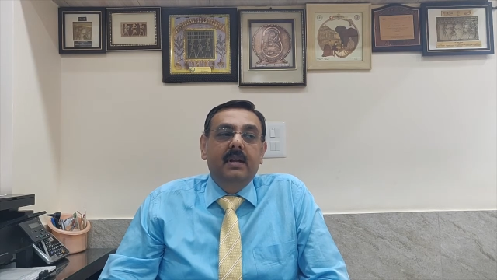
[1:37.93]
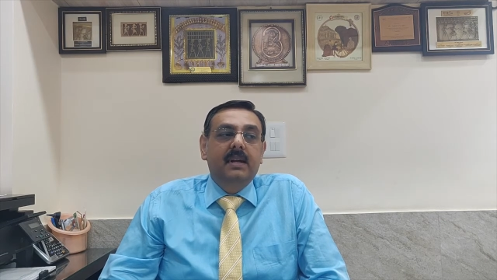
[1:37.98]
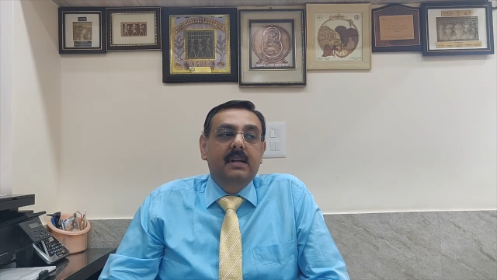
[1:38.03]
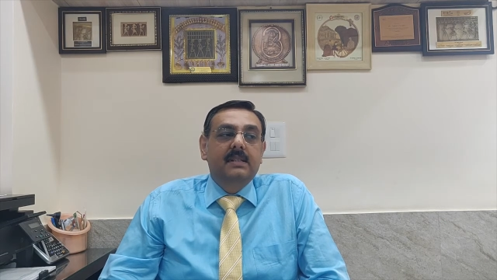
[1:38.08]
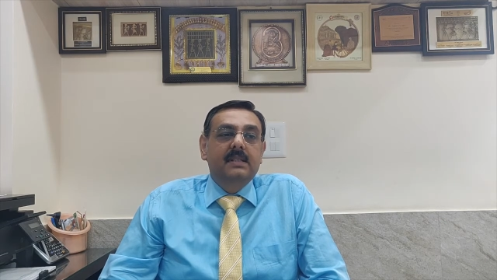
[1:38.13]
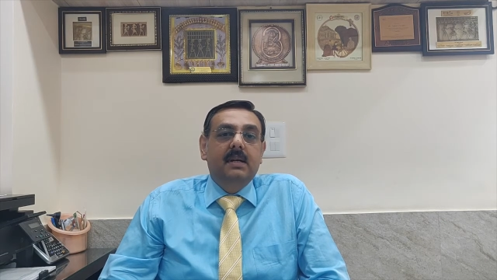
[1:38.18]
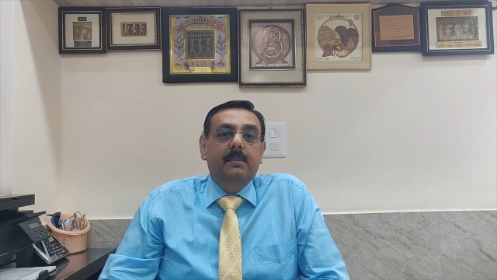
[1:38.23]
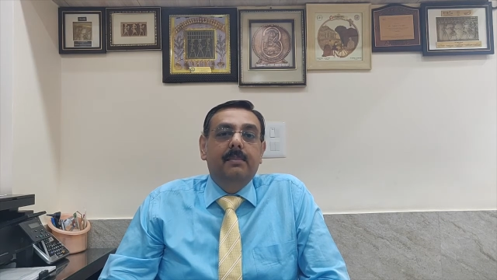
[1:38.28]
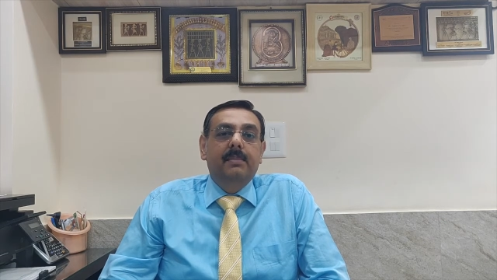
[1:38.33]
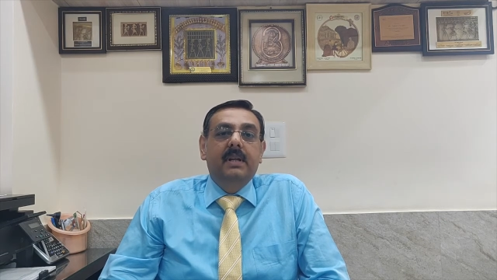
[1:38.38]
at
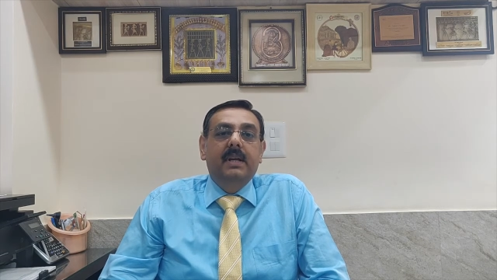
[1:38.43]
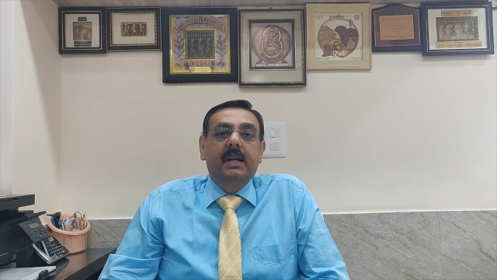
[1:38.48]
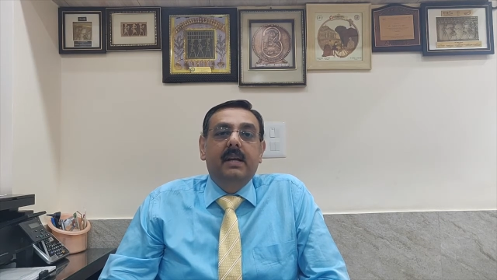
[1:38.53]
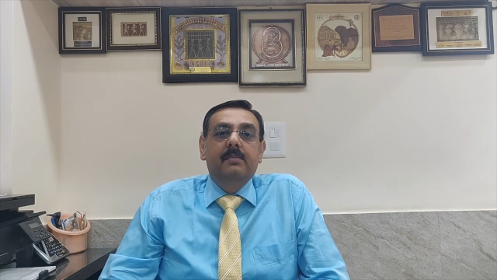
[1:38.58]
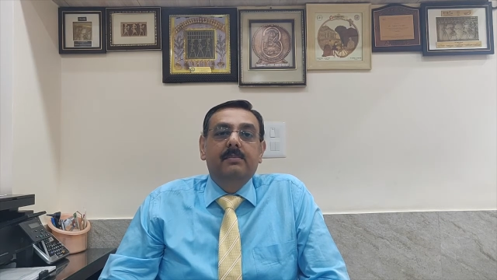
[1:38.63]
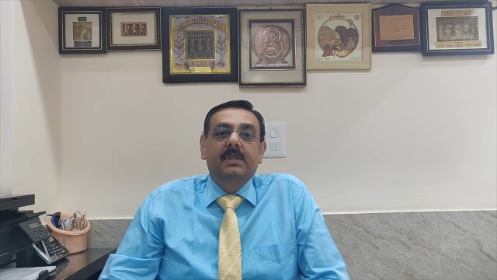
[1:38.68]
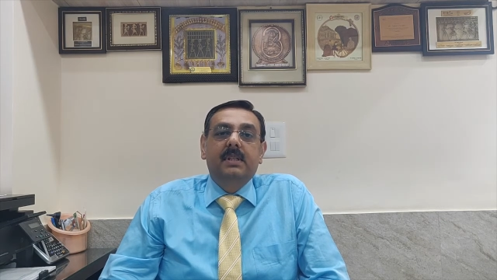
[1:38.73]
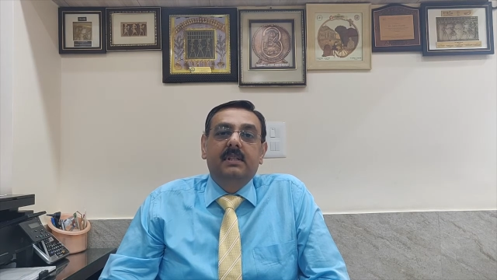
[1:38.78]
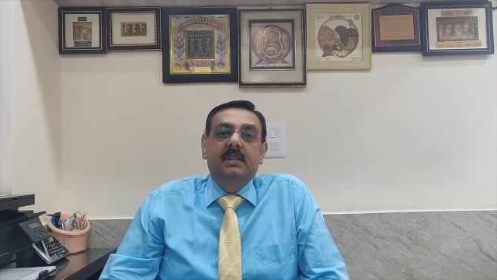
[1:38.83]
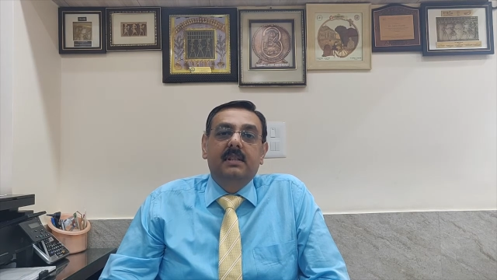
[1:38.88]
some
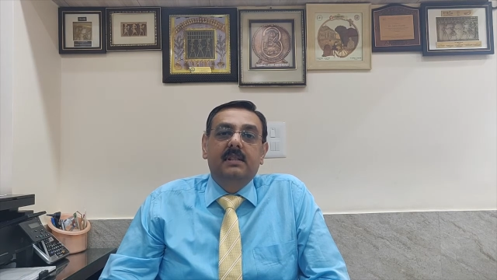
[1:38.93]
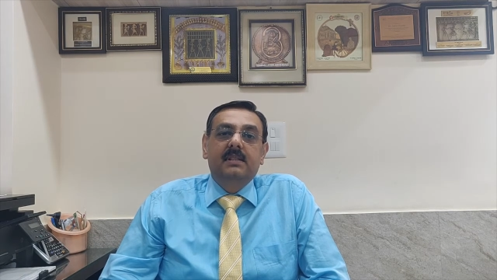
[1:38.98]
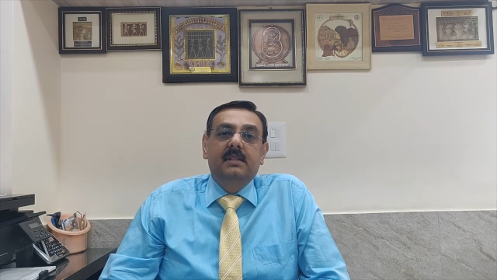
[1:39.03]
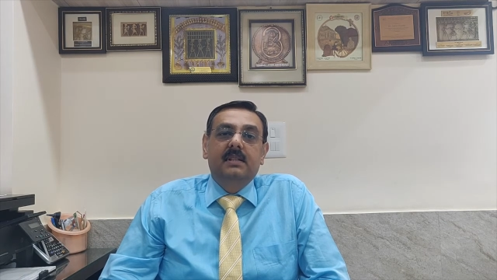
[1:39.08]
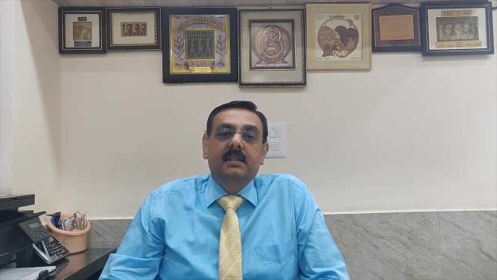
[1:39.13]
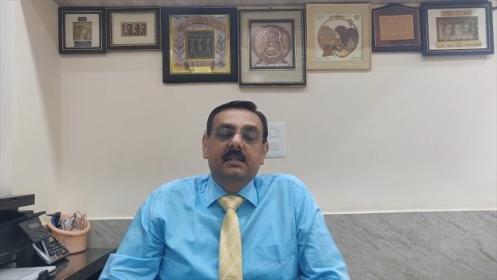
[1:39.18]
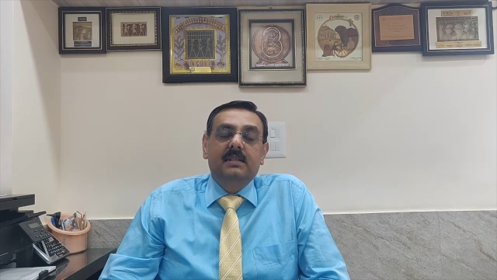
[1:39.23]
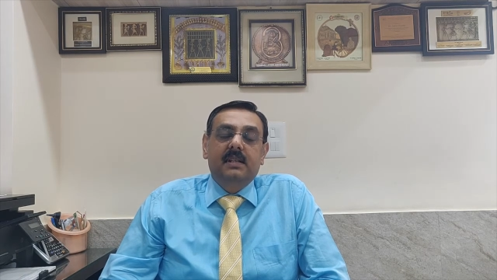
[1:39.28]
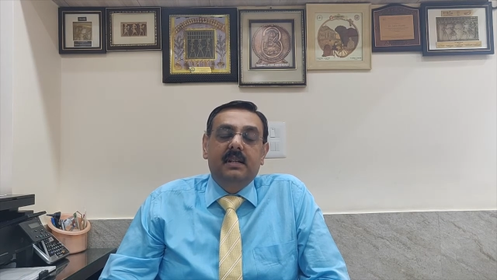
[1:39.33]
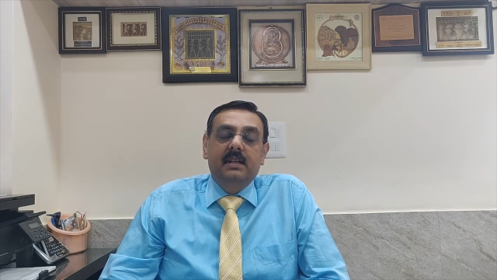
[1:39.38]
times and then
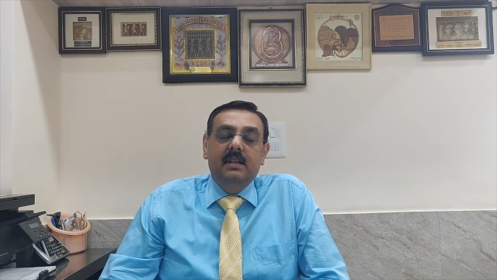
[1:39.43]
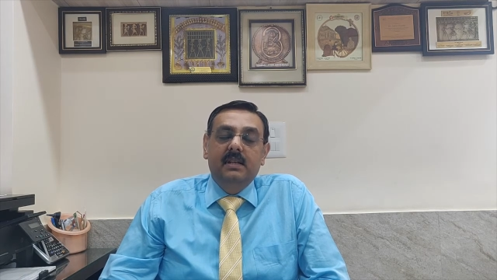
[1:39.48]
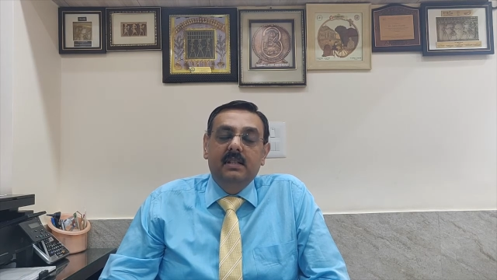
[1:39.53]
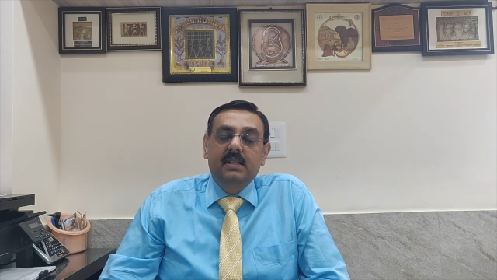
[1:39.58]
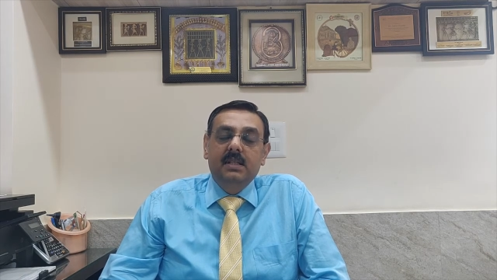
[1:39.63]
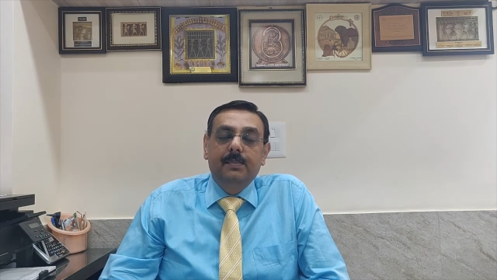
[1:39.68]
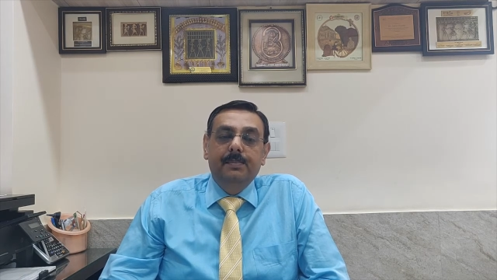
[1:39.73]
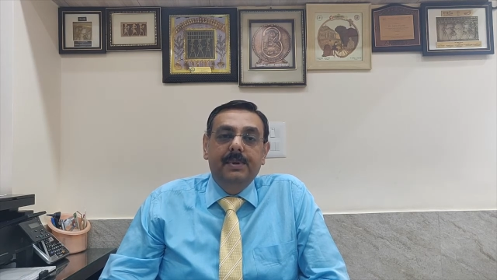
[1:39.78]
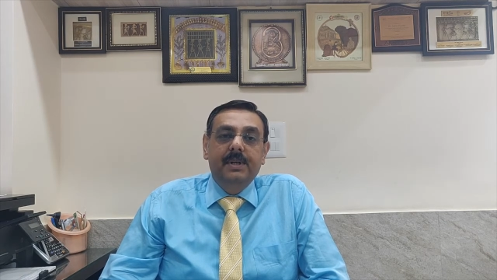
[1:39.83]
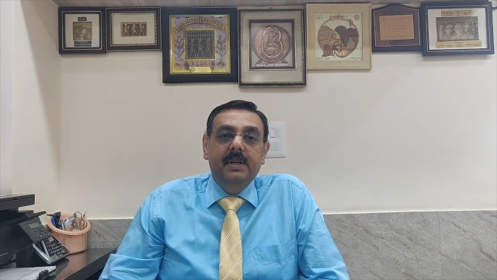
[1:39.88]
this can
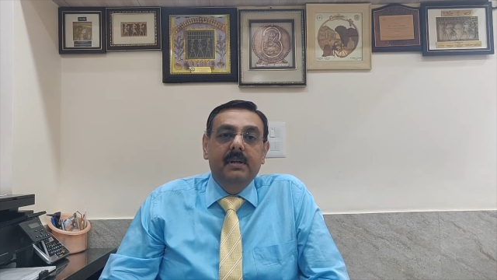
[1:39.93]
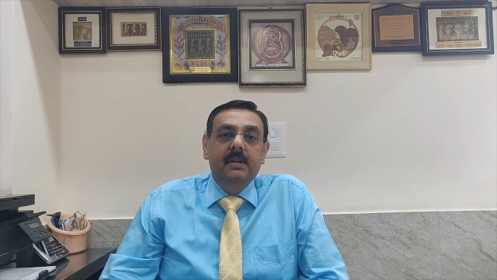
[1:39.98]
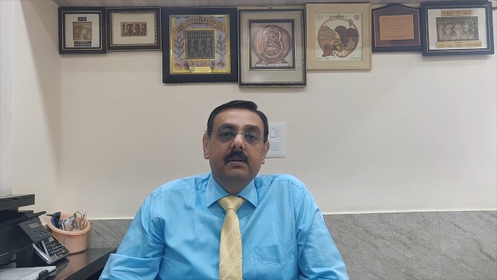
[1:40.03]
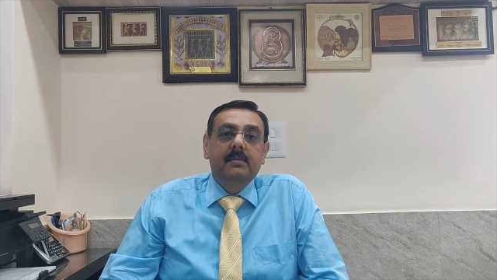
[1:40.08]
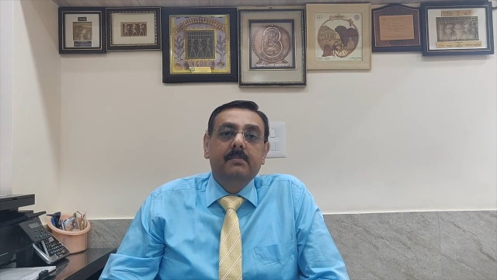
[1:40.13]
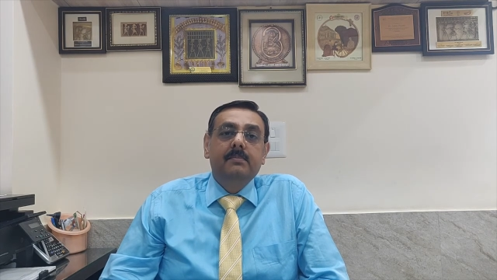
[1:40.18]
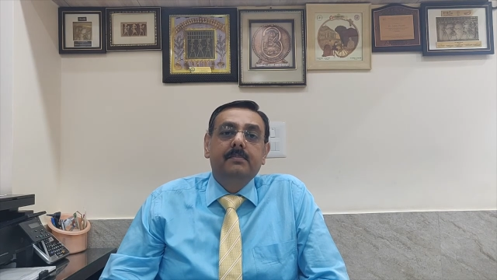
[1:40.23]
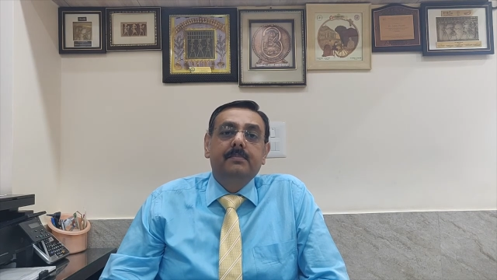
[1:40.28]
disappear.